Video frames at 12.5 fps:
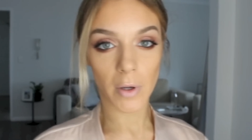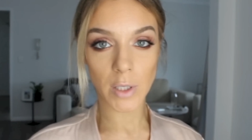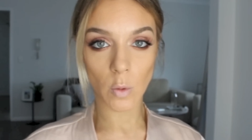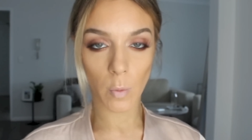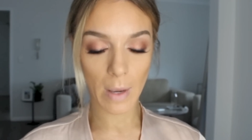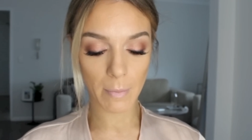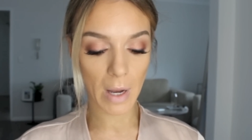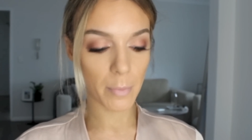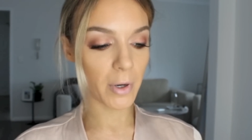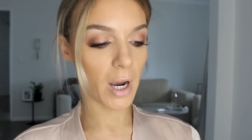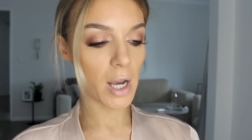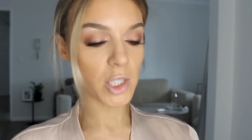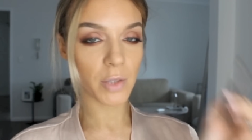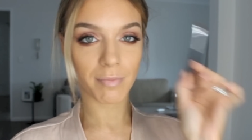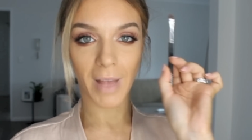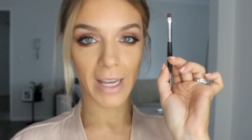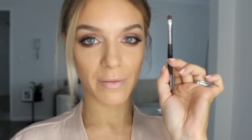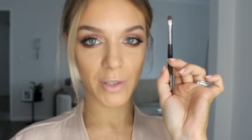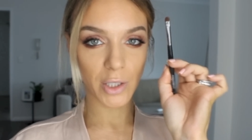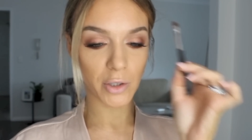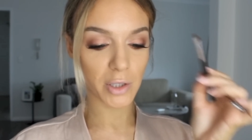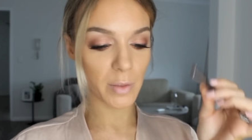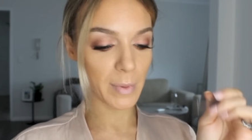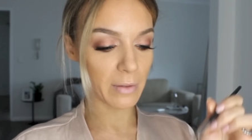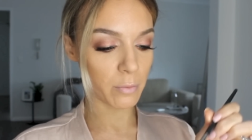going to wet my brush. I even just
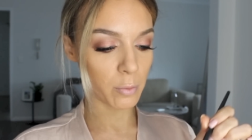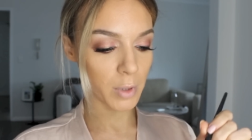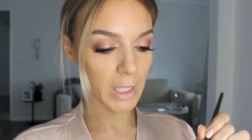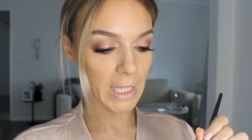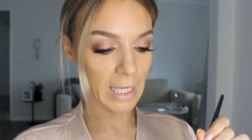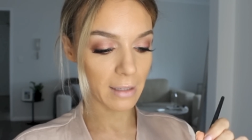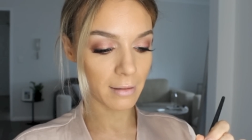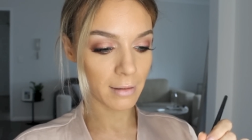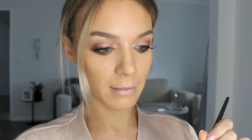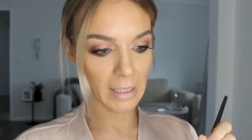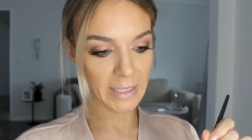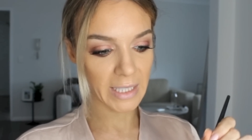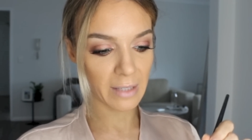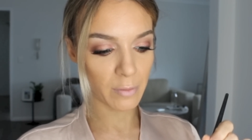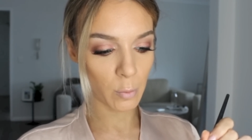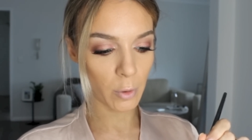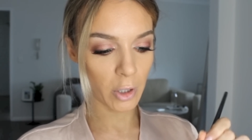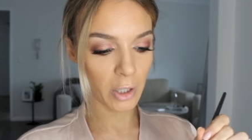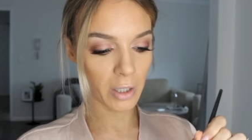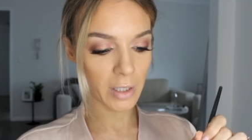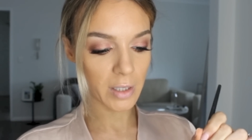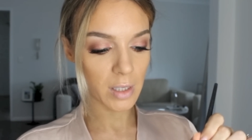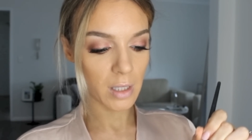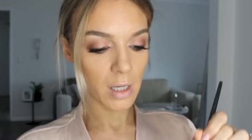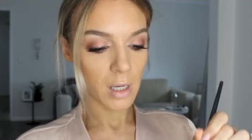used a bit of water then. Let's see if it
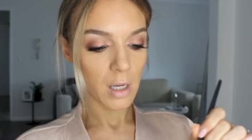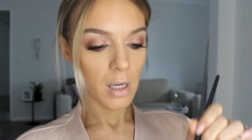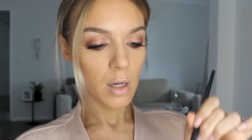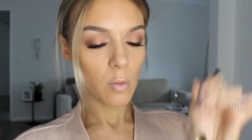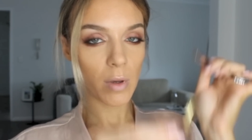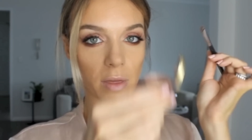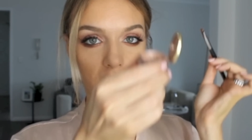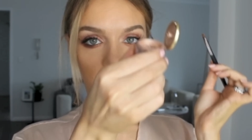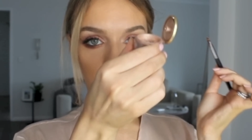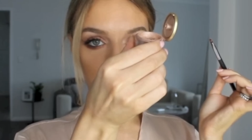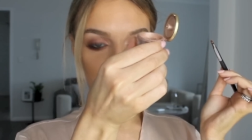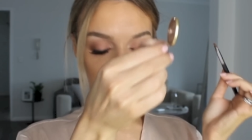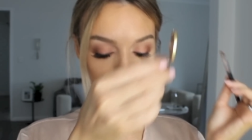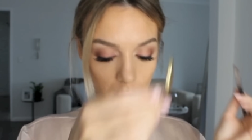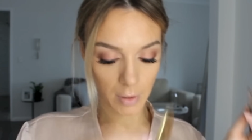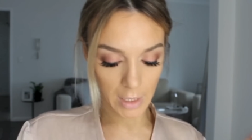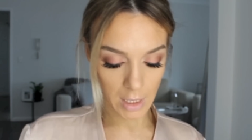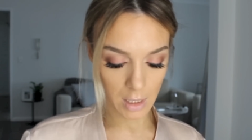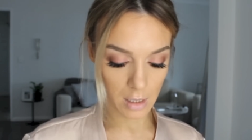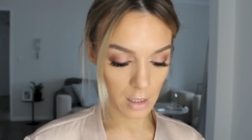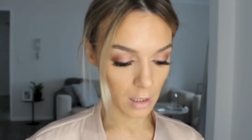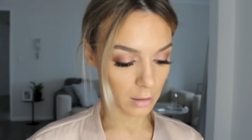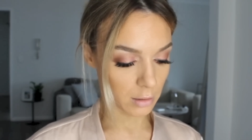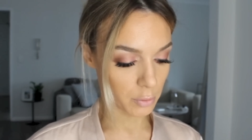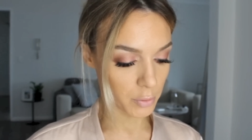works. With the Napoleon
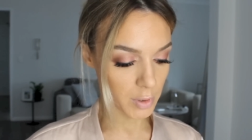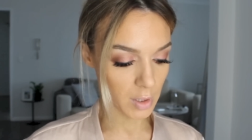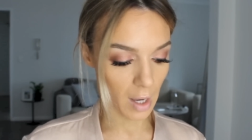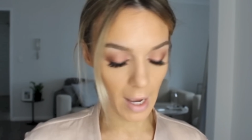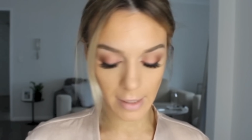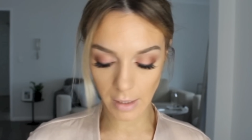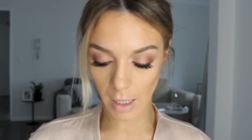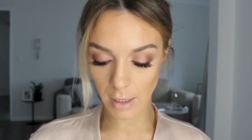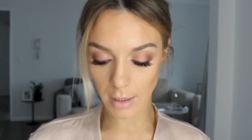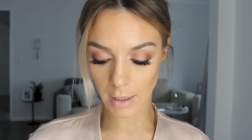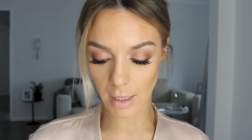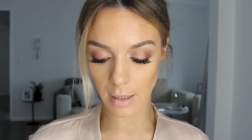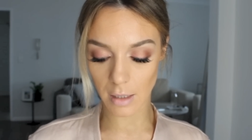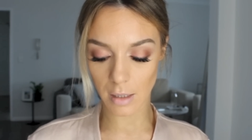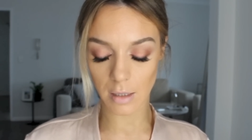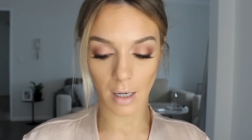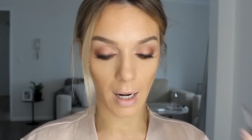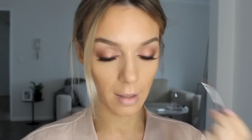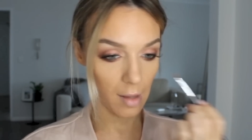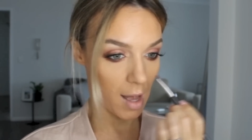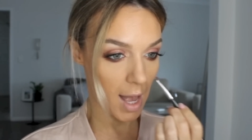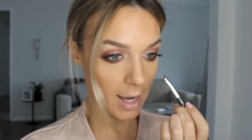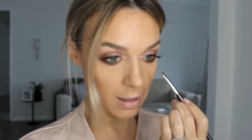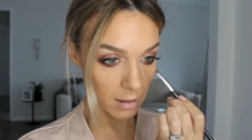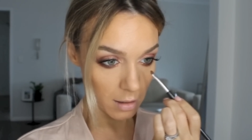Loose Eye Dust in
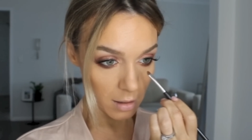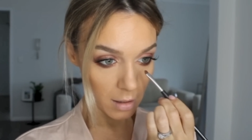Starlight.